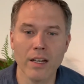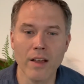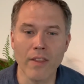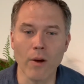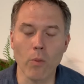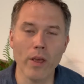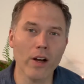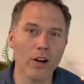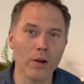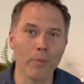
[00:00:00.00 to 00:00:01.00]
that we
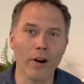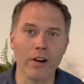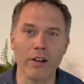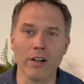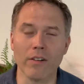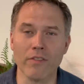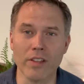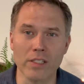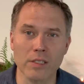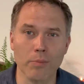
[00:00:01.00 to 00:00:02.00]
are a part of
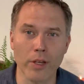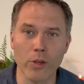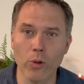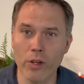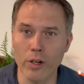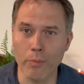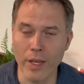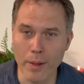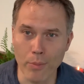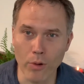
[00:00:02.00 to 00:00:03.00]
this peculiar
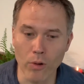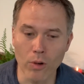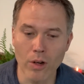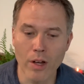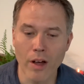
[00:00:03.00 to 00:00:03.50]
people,